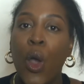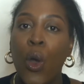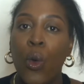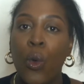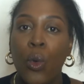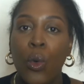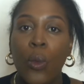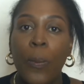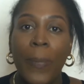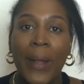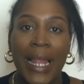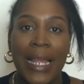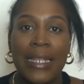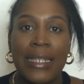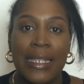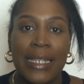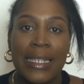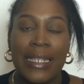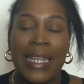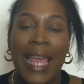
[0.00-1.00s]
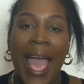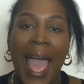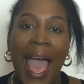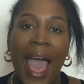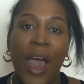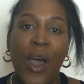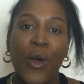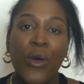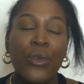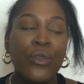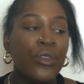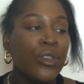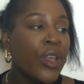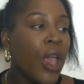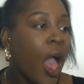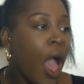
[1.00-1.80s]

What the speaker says: all blended out.